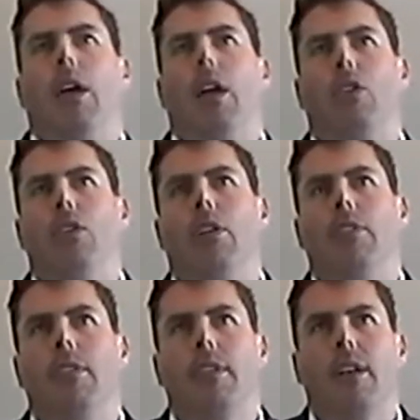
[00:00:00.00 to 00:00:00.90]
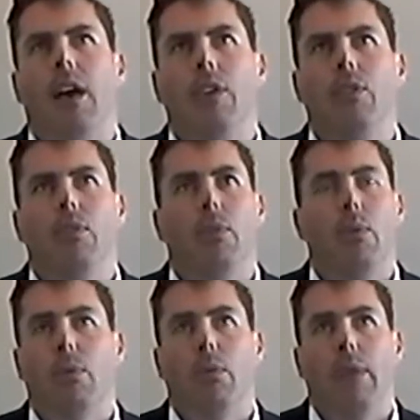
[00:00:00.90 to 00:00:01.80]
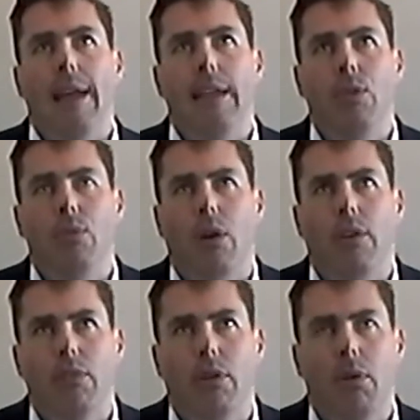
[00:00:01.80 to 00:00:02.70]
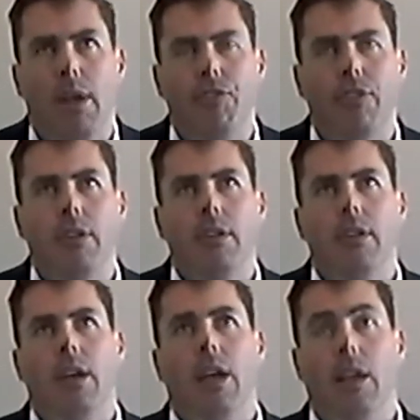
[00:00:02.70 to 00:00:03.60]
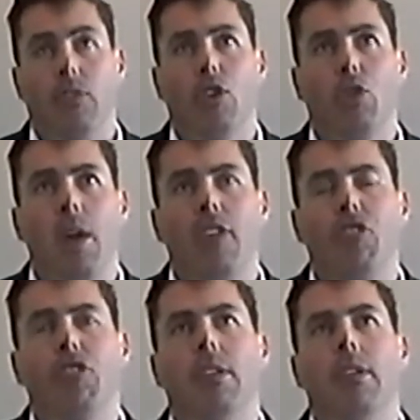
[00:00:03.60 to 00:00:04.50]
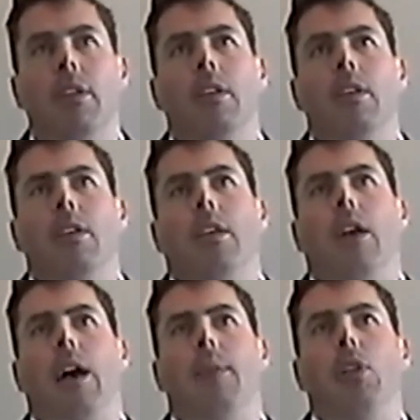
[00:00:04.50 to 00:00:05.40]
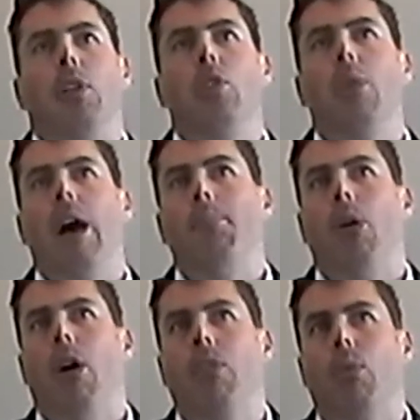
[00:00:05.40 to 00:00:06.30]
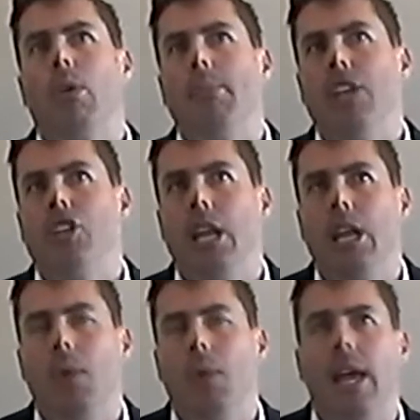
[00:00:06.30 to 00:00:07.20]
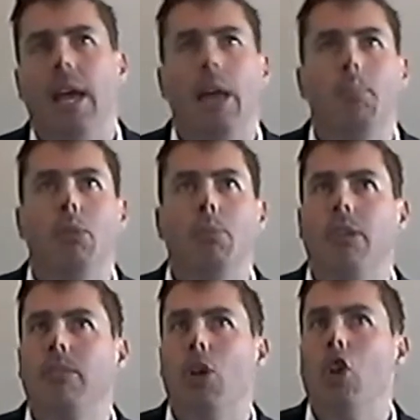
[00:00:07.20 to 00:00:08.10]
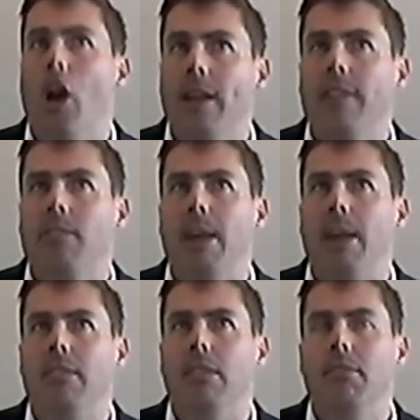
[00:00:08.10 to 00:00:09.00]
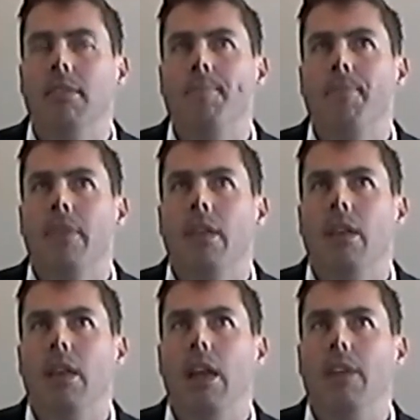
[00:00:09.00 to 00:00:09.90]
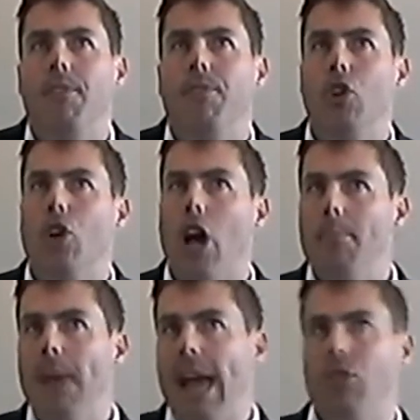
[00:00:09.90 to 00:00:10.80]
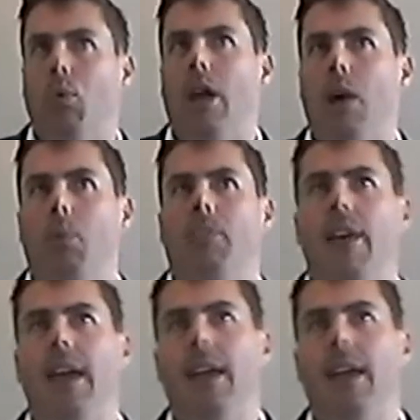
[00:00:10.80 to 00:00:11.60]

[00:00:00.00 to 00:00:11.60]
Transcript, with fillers: Kudos to the guy who or, or lady who asked the question. Uh, it's a good question. Um, UiPath, Automation Anywhere, and Blue Prism are not expensive. If you go back to what I was saying,